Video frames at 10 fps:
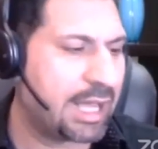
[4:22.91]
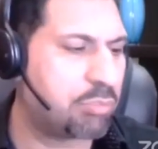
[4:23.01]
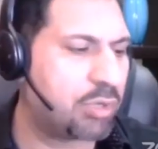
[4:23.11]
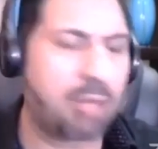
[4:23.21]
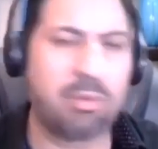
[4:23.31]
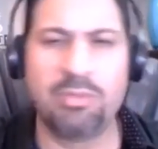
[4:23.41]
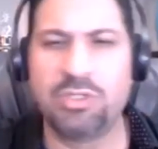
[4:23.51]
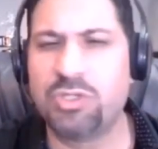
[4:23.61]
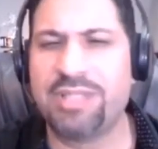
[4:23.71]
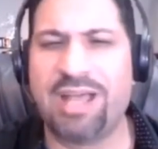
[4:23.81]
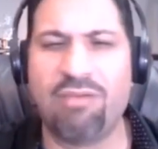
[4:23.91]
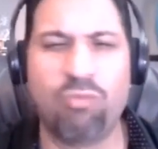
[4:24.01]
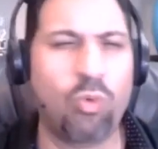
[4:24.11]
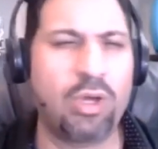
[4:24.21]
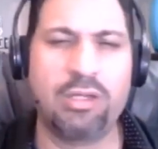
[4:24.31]
I probably just
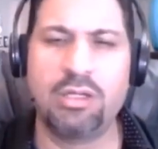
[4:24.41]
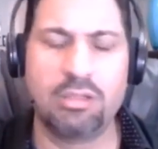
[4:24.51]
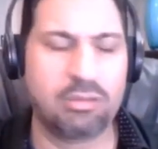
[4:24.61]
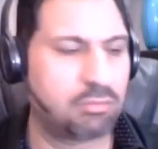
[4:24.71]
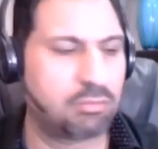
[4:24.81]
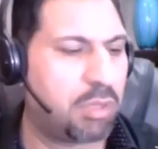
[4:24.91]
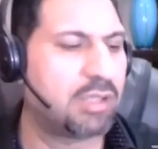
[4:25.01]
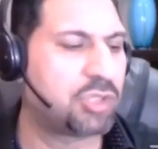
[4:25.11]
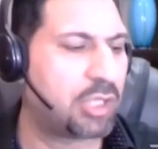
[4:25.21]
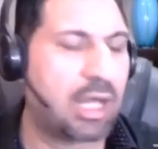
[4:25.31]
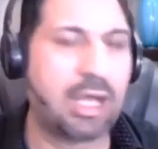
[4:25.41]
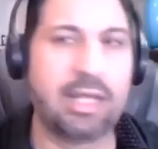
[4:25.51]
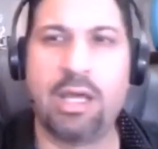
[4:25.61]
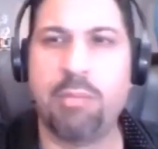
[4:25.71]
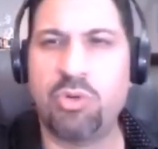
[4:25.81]
have one
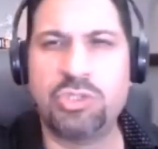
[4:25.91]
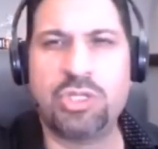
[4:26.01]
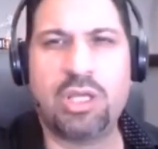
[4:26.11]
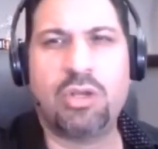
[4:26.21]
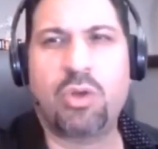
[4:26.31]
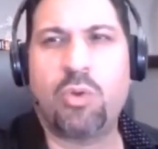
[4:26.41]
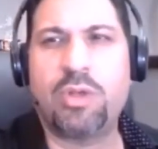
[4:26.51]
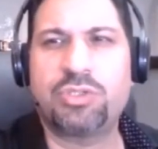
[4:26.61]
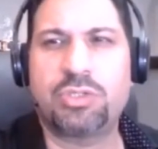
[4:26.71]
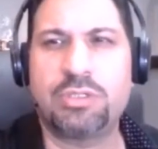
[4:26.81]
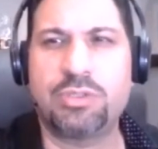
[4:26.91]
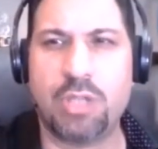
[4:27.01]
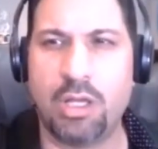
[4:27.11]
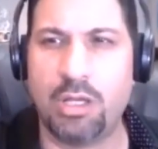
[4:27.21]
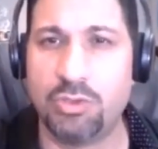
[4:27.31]
punchline. I appreciate your
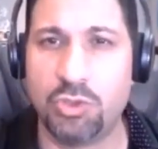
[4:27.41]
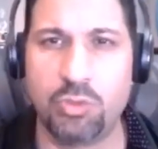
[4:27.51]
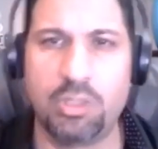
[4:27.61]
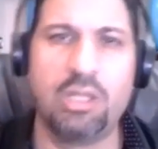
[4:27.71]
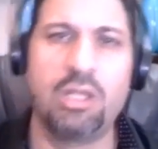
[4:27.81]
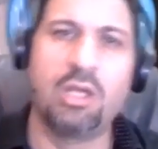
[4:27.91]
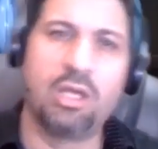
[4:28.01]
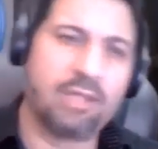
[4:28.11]
questions, uh, Judy.